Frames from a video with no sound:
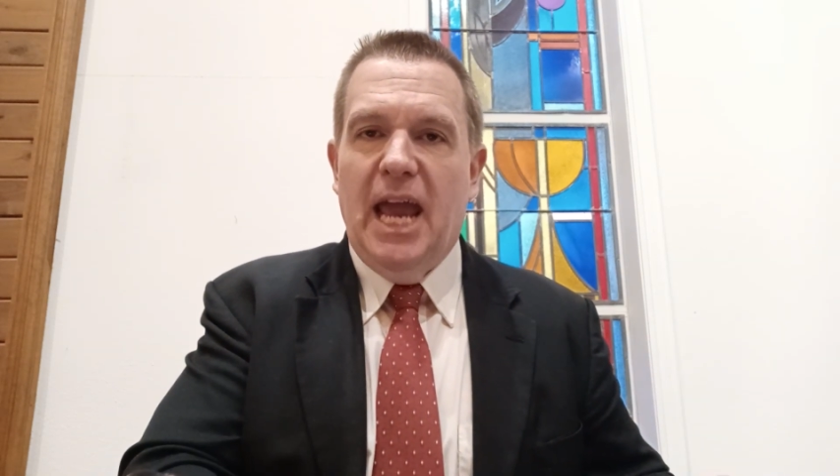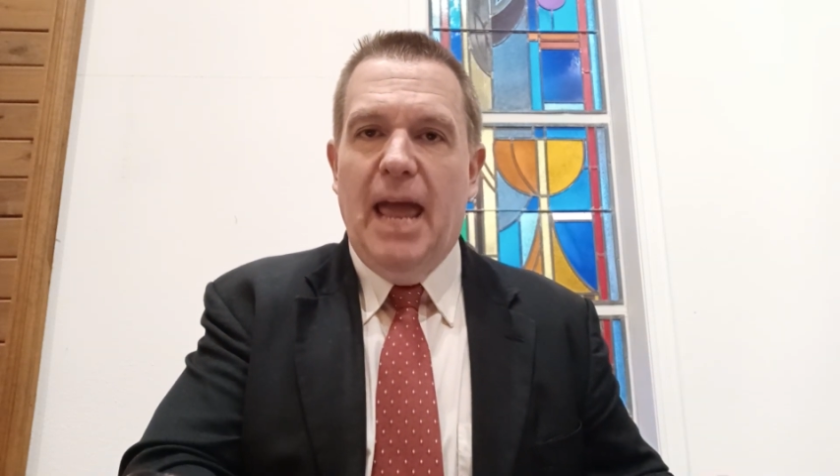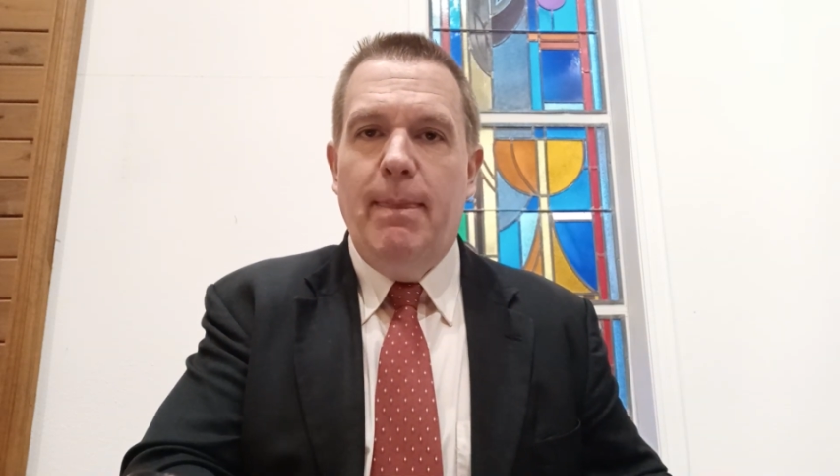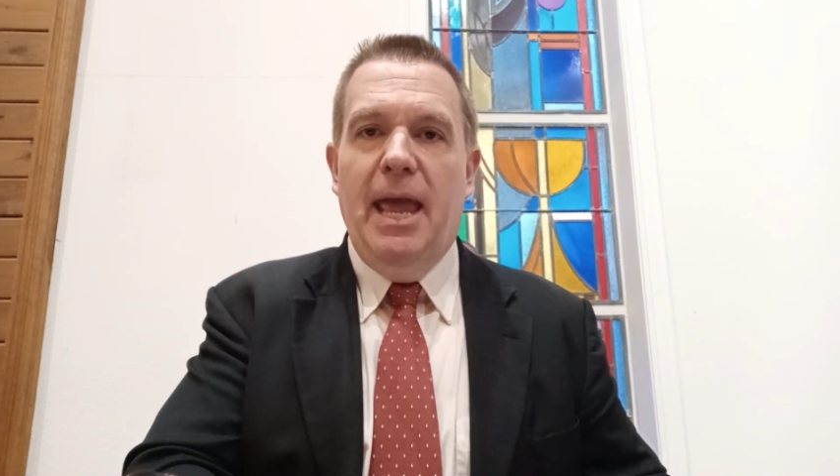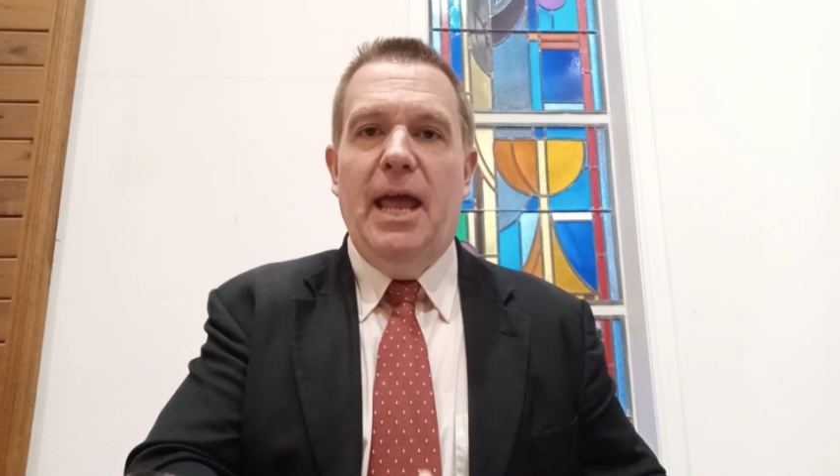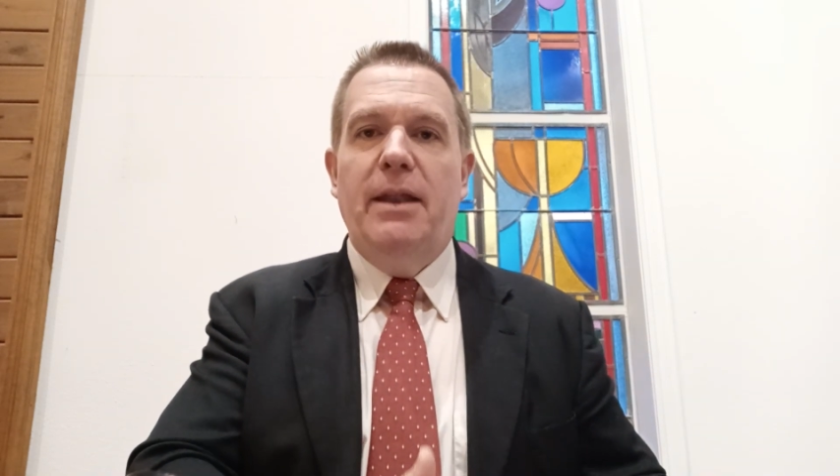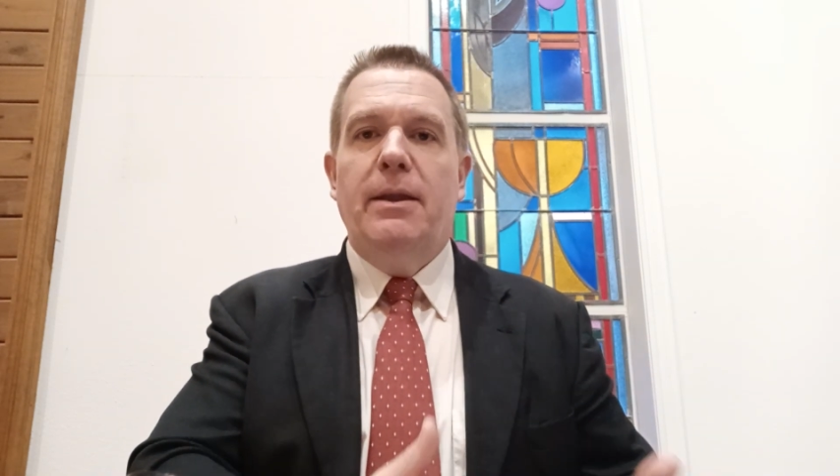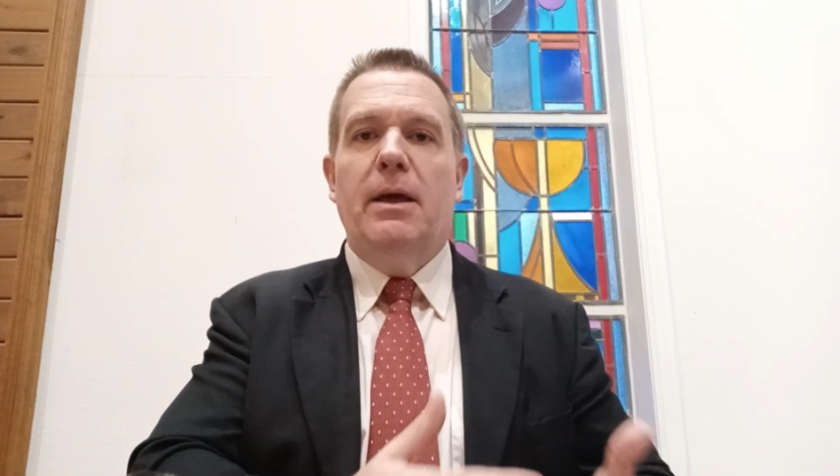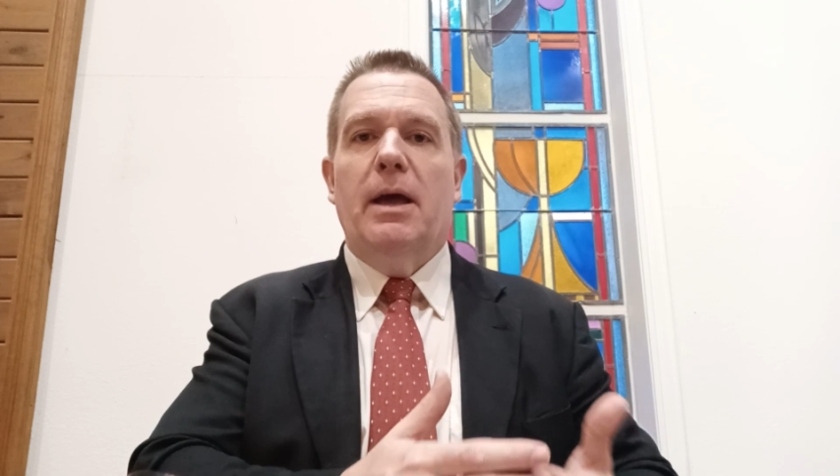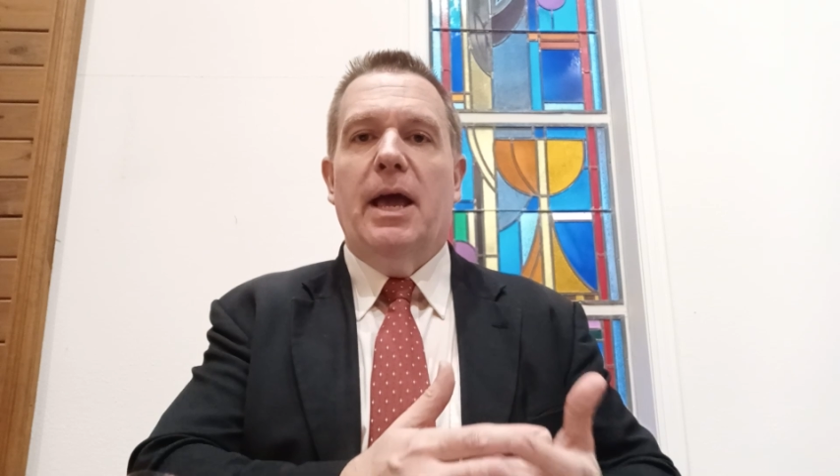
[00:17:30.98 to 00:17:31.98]
and
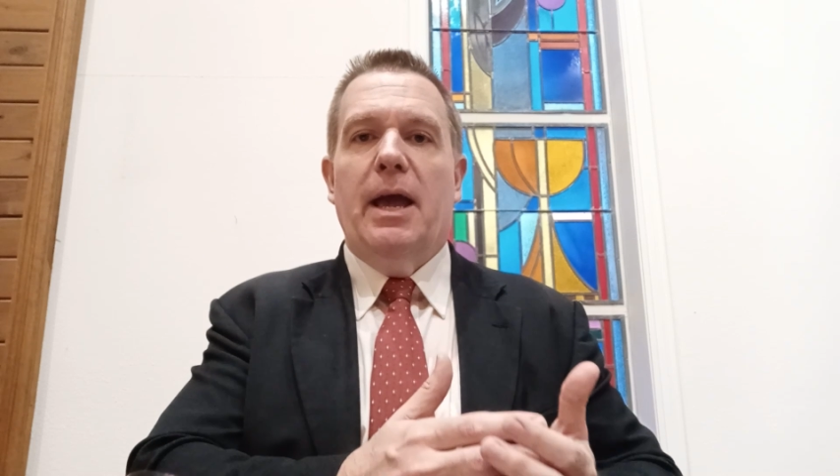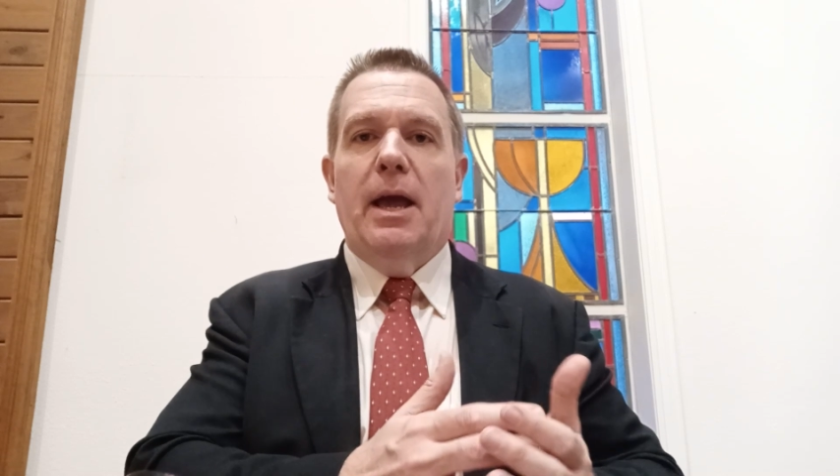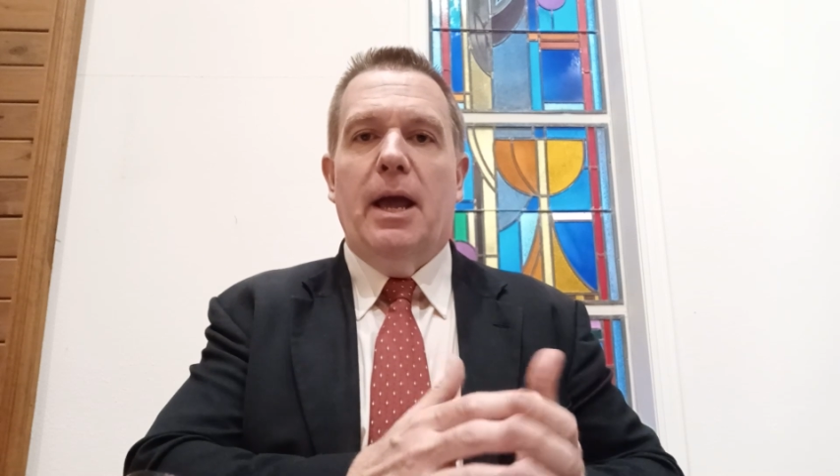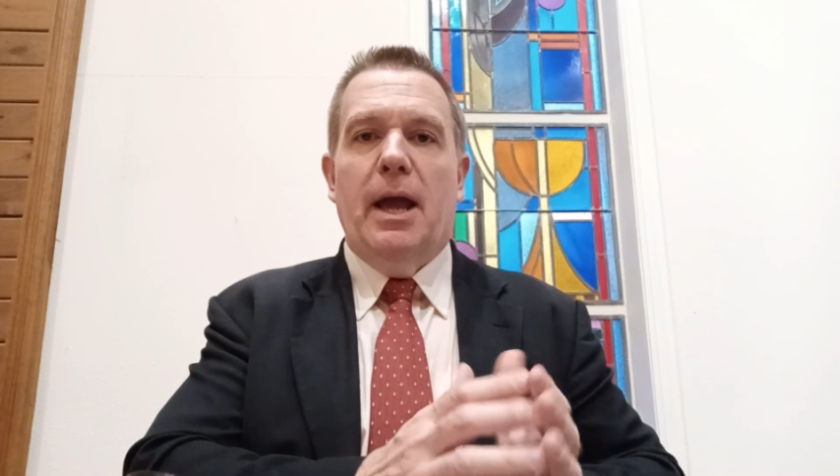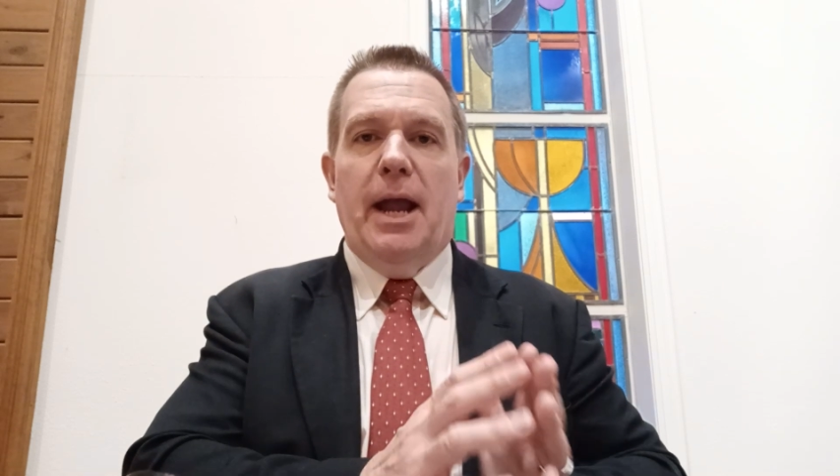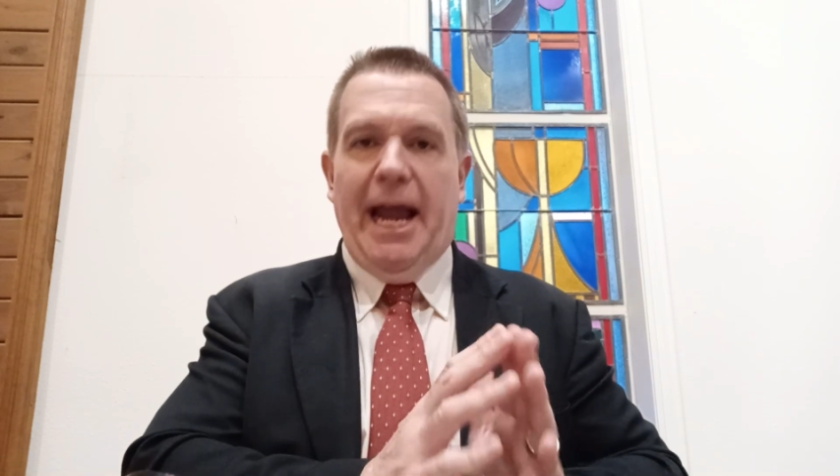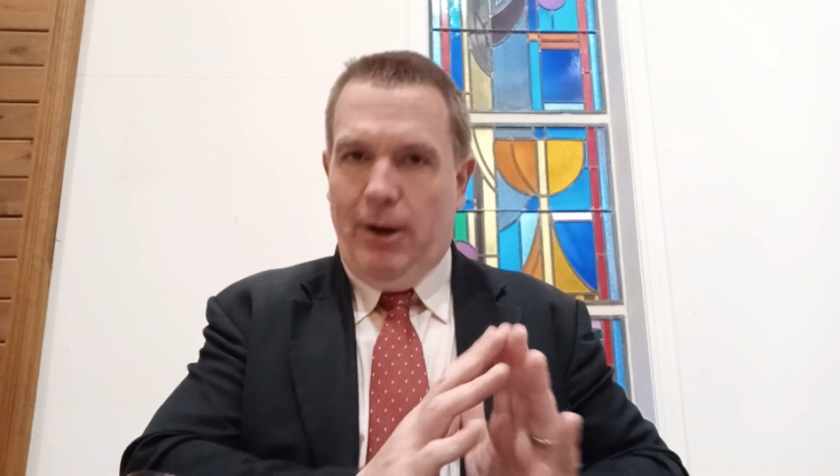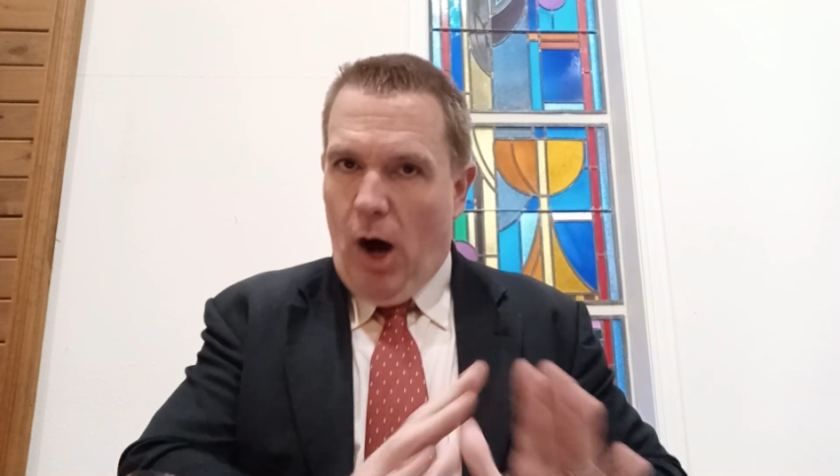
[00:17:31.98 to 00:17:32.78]
then it